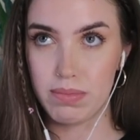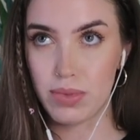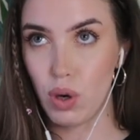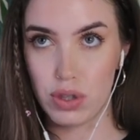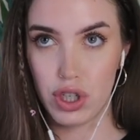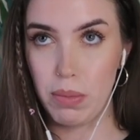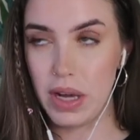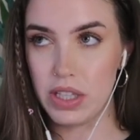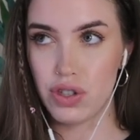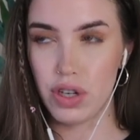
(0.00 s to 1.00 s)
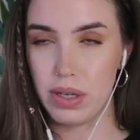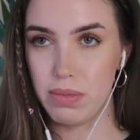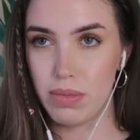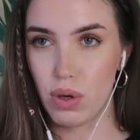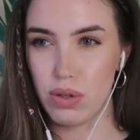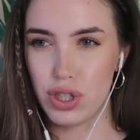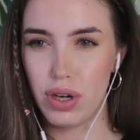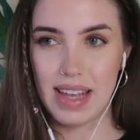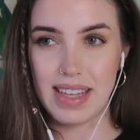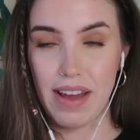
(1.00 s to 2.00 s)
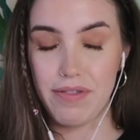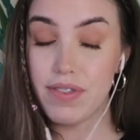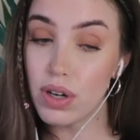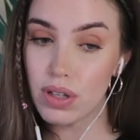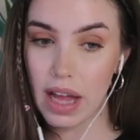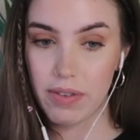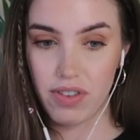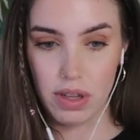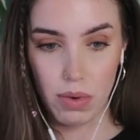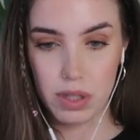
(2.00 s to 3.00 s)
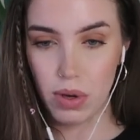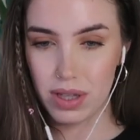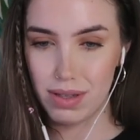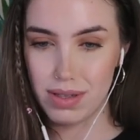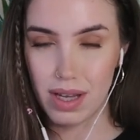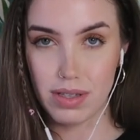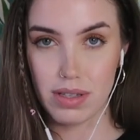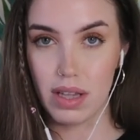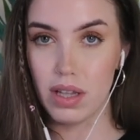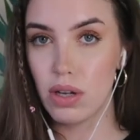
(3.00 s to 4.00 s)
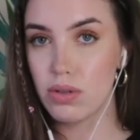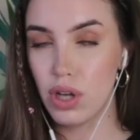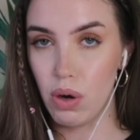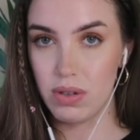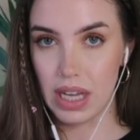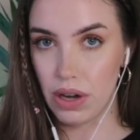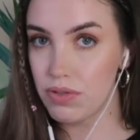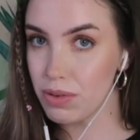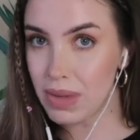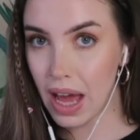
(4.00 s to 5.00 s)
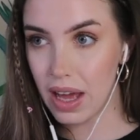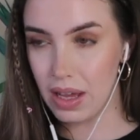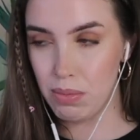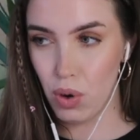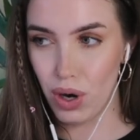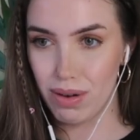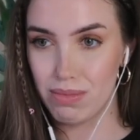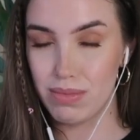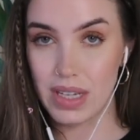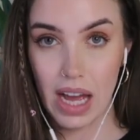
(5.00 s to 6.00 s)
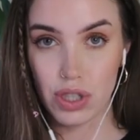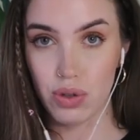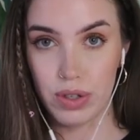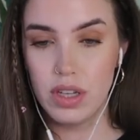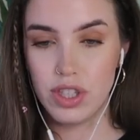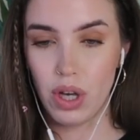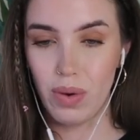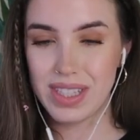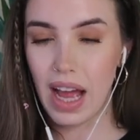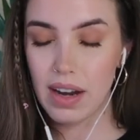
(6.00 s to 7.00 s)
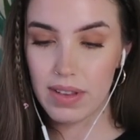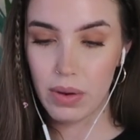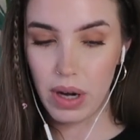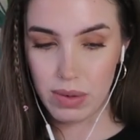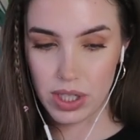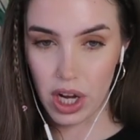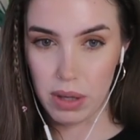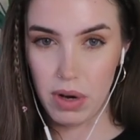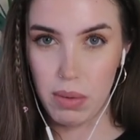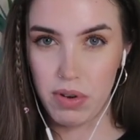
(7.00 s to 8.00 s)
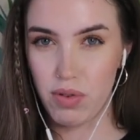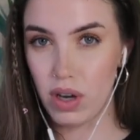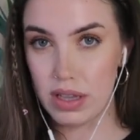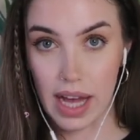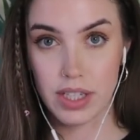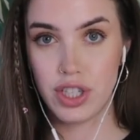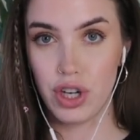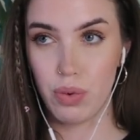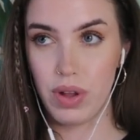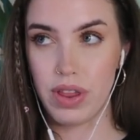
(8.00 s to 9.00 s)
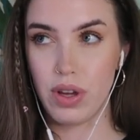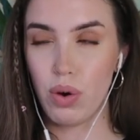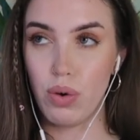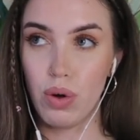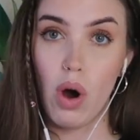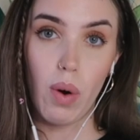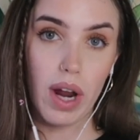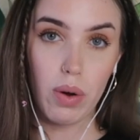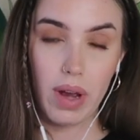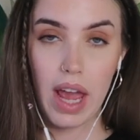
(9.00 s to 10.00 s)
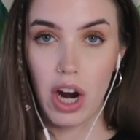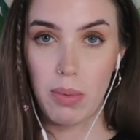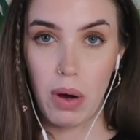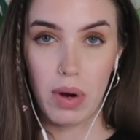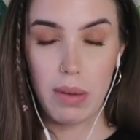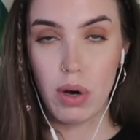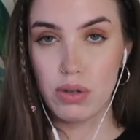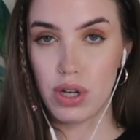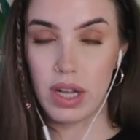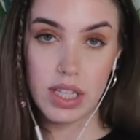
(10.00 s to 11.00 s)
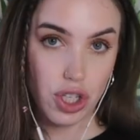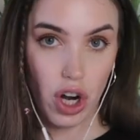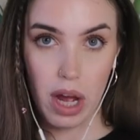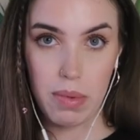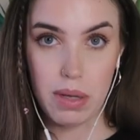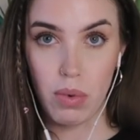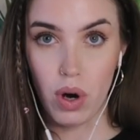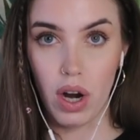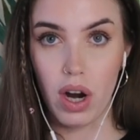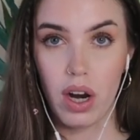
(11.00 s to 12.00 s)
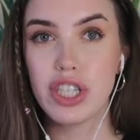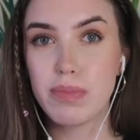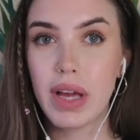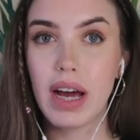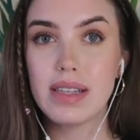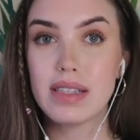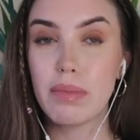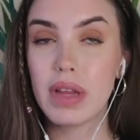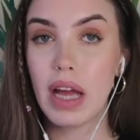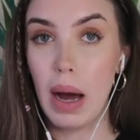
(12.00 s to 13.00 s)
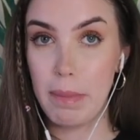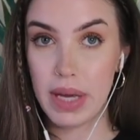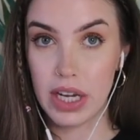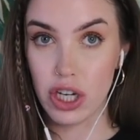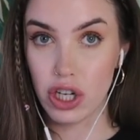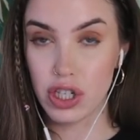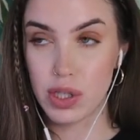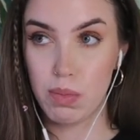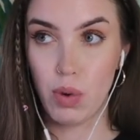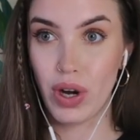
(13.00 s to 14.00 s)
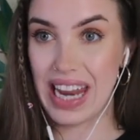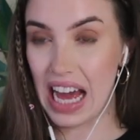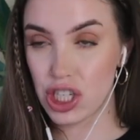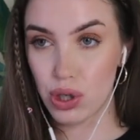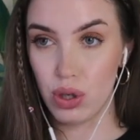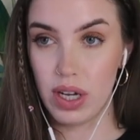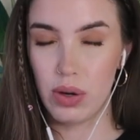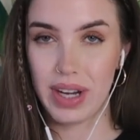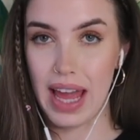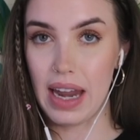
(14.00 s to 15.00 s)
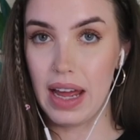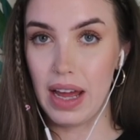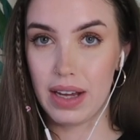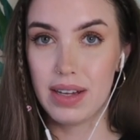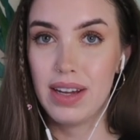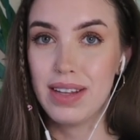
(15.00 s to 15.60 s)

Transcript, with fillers: culture, mainstream culture is, I feel like for the most part these days, just a little toned down from that and more natural. So it's kind of like what I was talking about before last year with the whole, I don't care about what I post on Instagram anymore. Just because something appears more natural and organic,